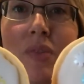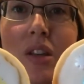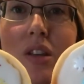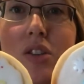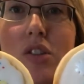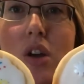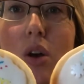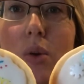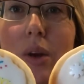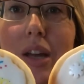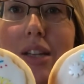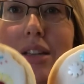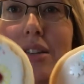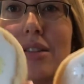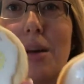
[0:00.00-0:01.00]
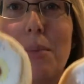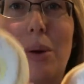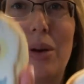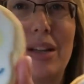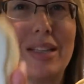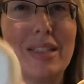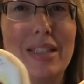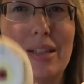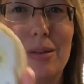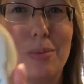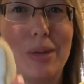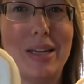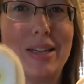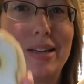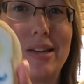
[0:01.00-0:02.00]
So it does come out a little
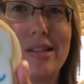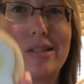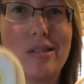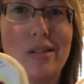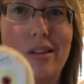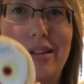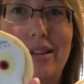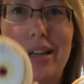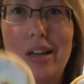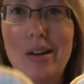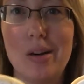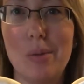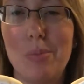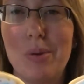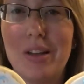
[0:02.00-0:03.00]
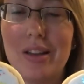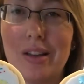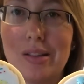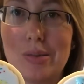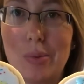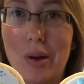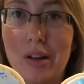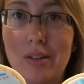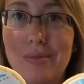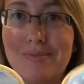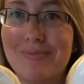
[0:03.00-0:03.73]
bit nicer and neater, but guess what?